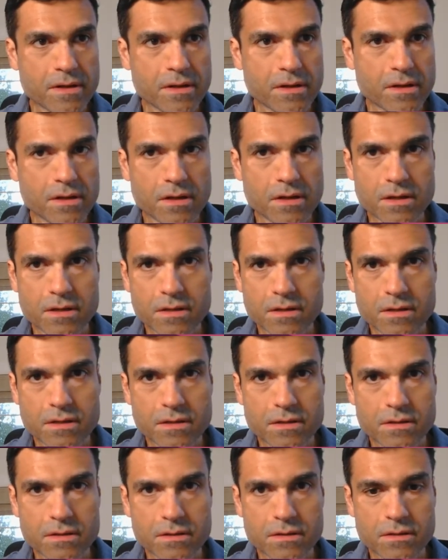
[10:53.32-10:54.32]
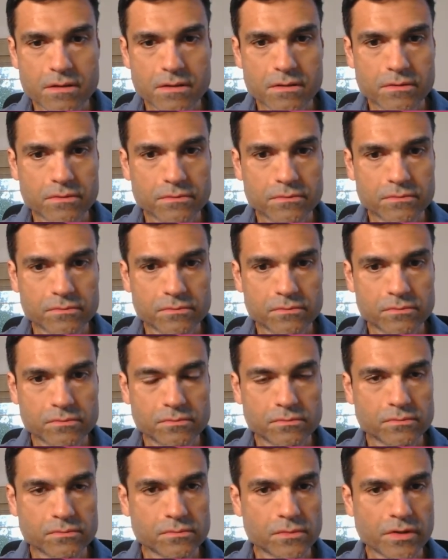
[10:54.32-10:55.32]

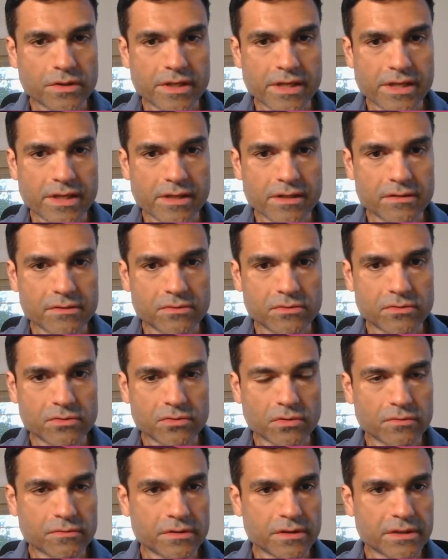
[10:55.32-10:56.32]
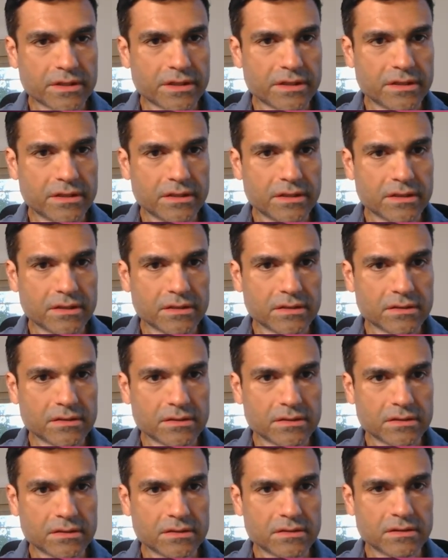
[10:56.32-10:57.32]
Okay, so over here,
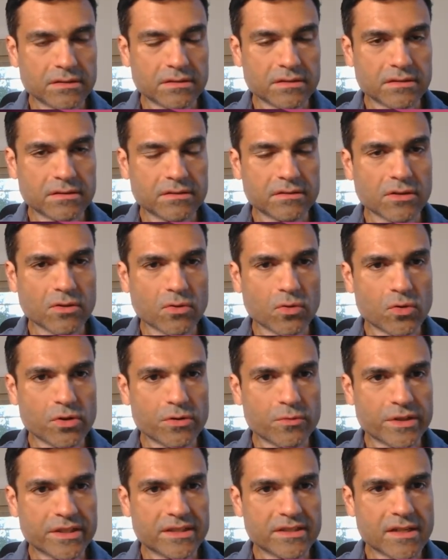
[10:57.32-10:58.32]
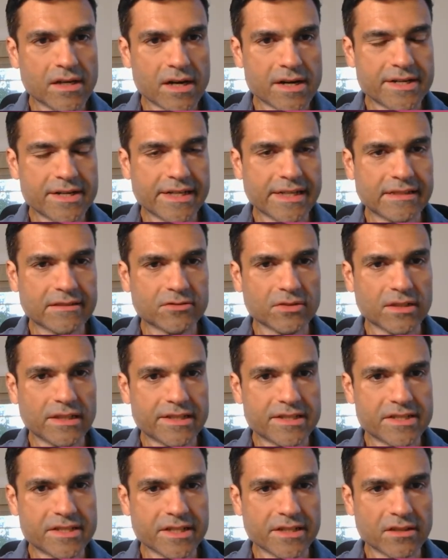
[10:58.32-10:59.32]
this is the code with guardrail. So
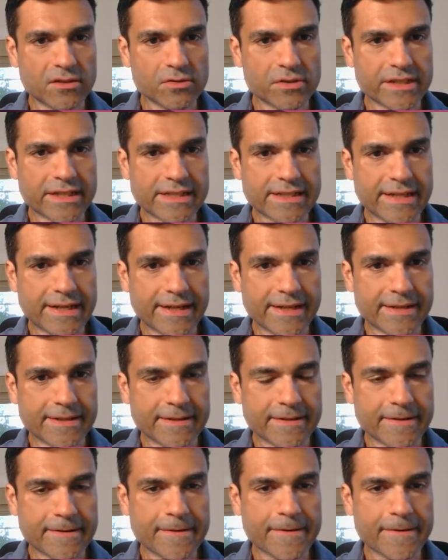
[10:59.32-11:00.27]
let's take a look at that.